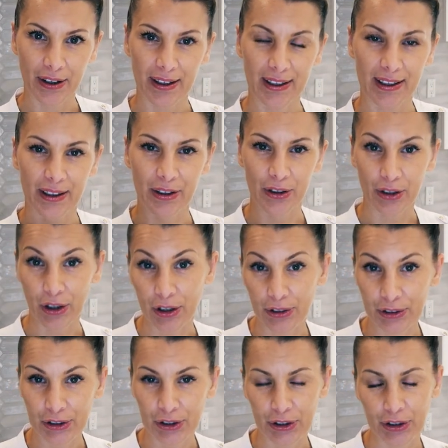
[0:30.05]
in the
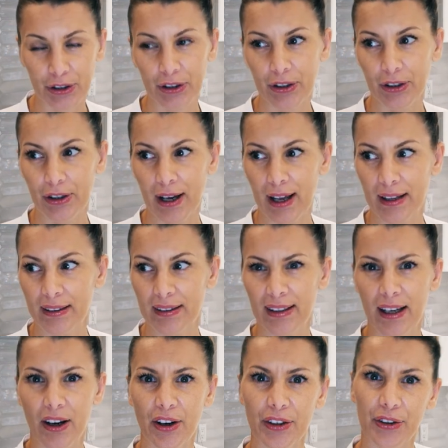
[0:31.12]
culture and the
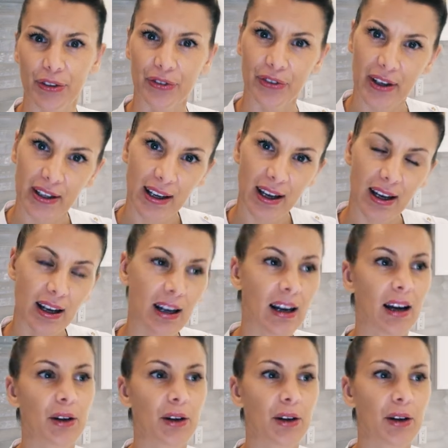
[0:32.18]
Ayurveda.